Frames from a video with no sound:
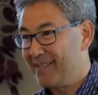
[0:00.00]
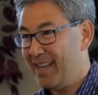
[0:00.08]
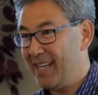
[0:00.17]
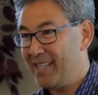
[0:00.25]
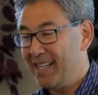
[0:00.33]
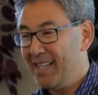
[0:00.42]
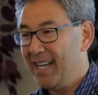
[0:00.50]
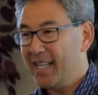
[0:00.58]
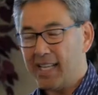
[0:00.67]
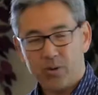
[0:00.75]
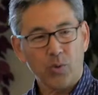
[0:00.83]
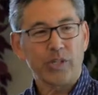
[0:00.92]
right?
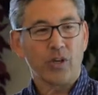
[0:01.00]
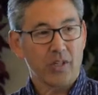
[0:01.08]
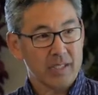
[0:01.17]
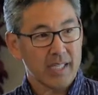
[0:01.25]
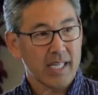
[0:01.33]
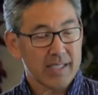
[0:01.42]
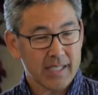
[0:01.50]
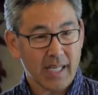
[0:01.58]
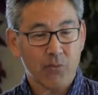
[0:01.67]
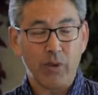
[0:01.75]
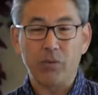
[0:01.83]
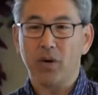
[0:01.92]
And that's what you hear us say. It's
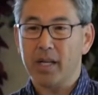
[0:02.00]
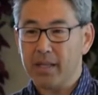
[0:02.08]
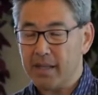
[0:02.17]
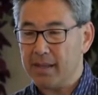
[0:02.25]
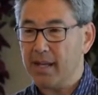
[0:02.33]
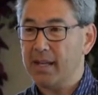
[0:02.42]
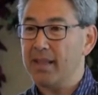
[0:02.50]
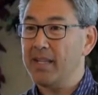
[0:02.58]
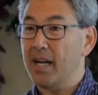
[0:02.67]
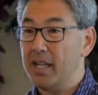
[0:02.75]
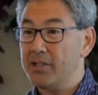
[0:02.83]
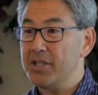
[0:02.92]
like, we want a
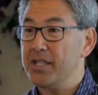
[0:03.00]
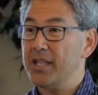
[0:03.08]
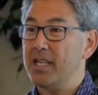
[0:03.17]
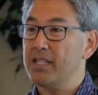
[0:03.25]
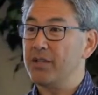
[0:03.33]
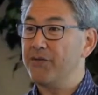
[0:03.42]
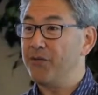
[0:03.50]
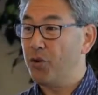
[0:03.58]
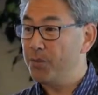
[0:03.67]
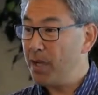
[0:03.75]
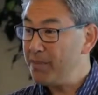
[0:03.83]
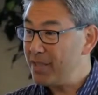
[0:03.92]
theology that is
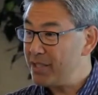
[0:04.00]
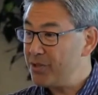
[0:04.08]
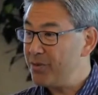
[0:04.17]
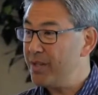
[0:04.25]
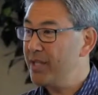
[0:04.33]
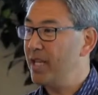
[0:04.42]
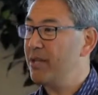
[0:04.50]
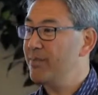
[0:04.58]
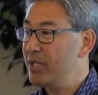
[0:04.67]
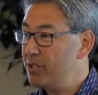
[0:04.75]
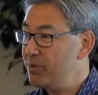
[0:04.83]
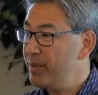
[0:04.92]
informed by ministry and a
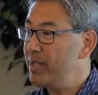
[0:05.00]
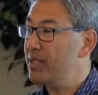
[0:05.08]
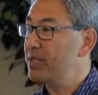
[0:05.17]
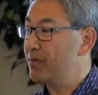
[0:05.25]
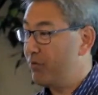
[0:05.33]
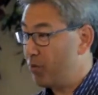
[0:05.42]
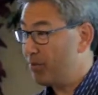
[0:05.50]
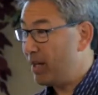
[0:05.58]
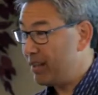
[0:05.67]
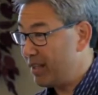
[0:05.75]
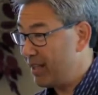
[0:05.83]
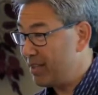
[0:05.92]
ministry that is informed
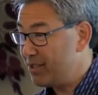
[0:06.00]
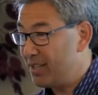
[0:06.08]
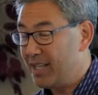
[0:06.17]
by theology.